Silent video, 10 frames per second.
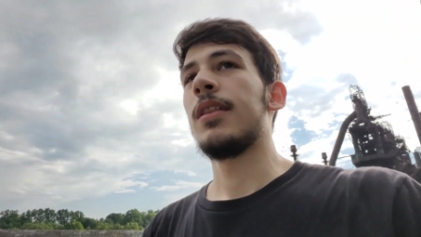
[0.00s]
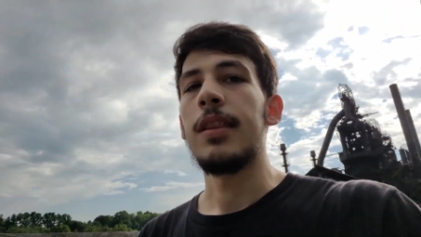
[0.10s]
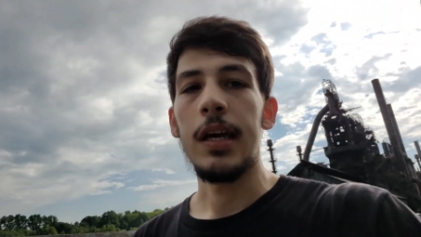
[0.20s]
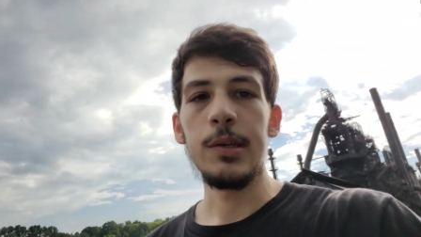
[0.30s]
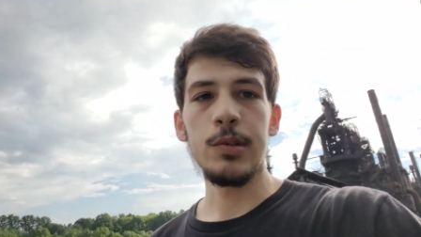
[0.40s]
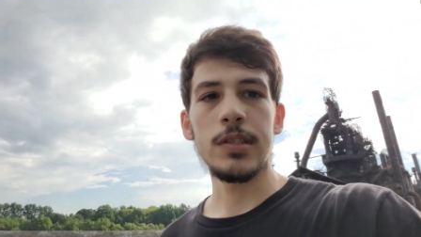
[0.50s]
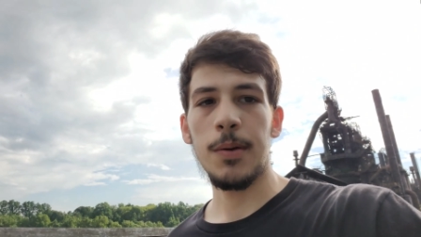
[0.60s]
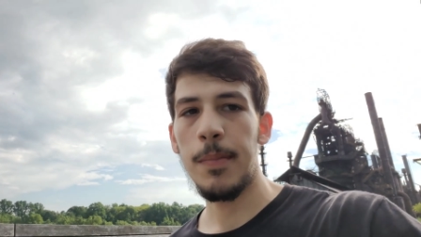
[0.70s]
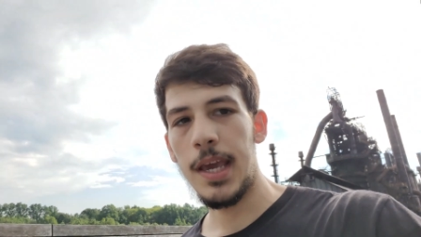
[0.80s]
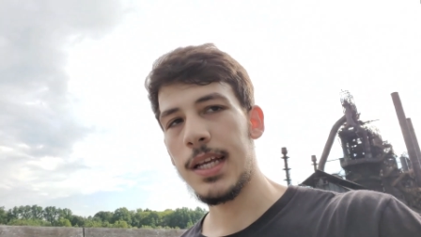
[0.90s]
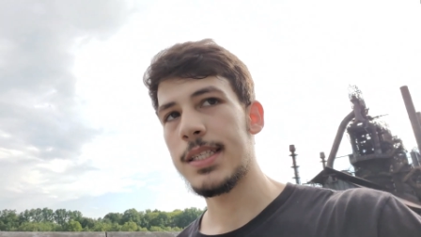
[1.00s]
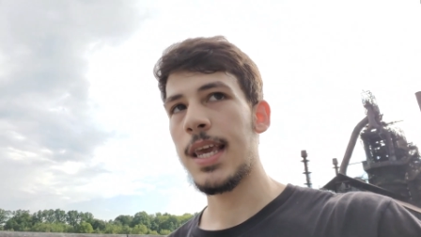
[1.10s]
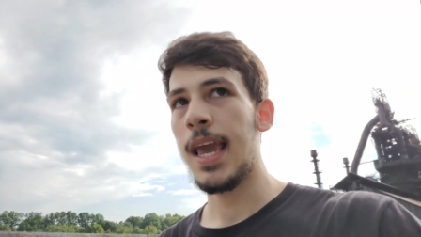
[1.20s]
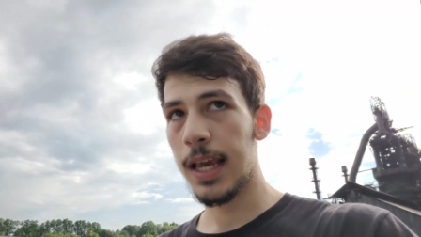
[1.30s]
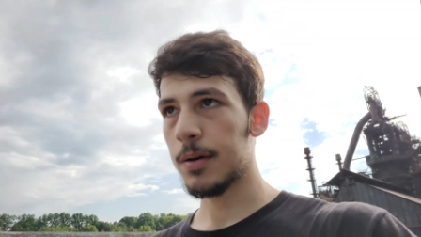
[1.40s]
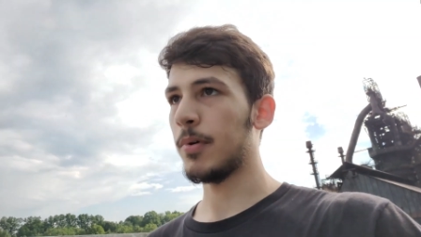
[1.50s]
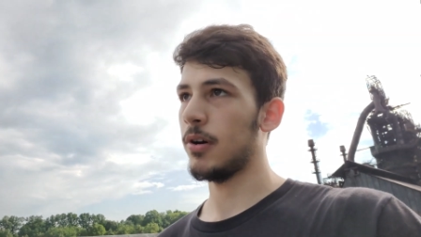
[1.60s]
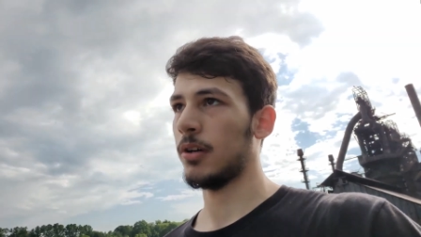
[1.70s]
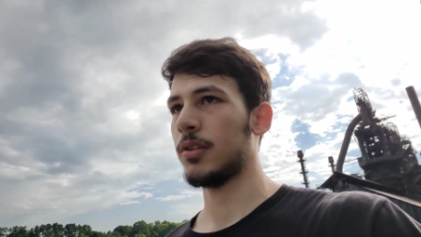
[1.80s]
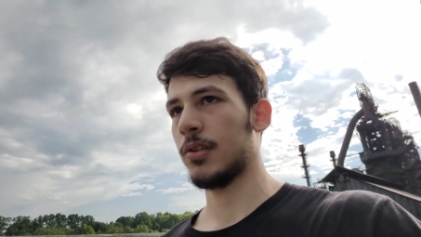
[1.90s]
that used to make tank
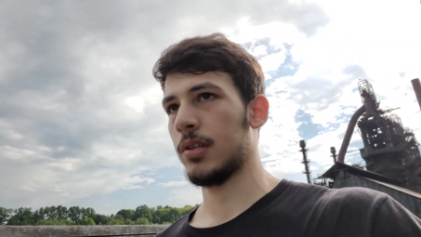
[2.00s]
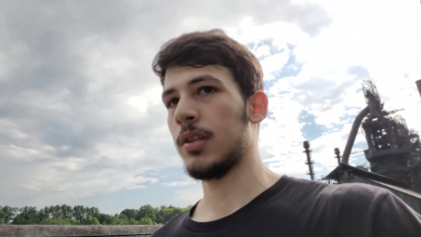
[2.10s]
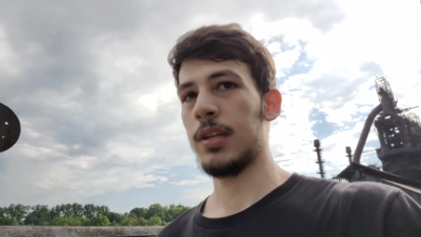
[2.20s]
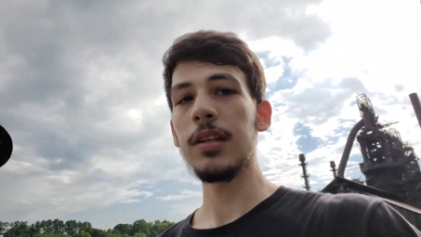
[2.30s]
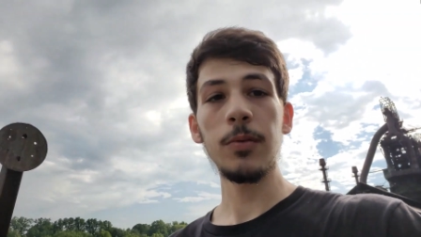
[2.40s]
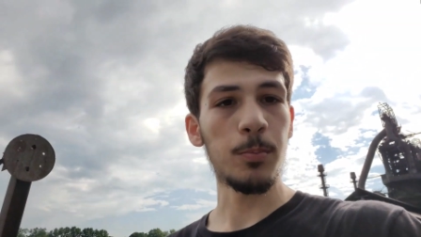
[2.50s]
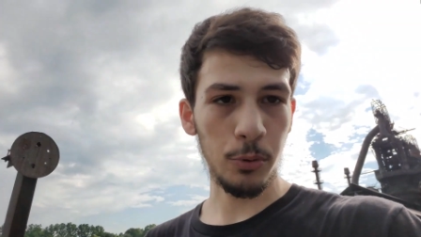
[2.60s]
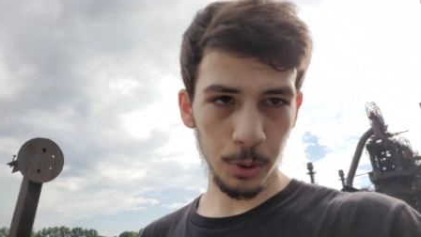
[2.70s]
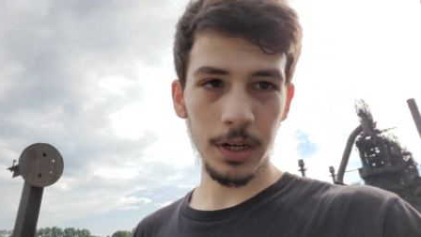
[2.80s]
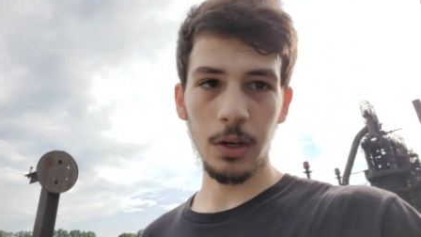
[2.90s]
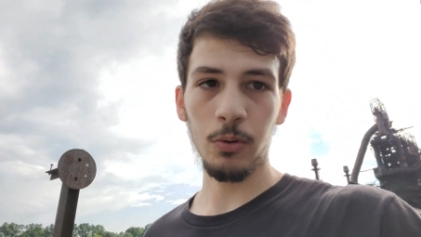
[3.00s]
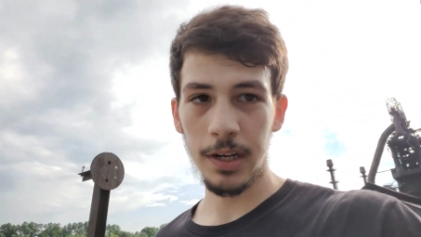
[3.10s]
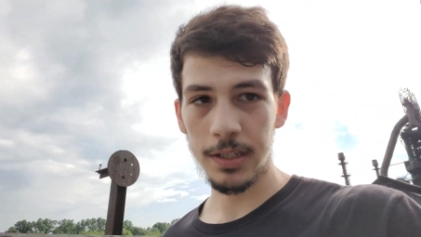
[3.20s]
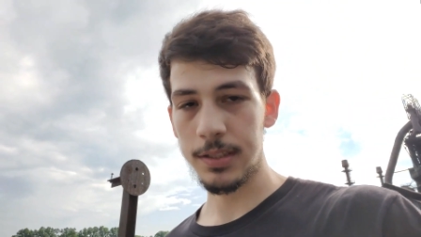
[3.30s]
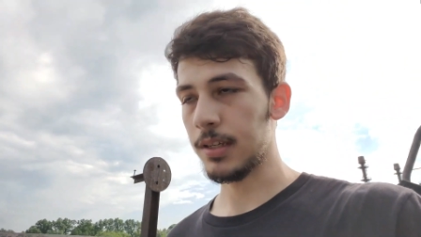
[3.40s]
parts? Pretty crazy.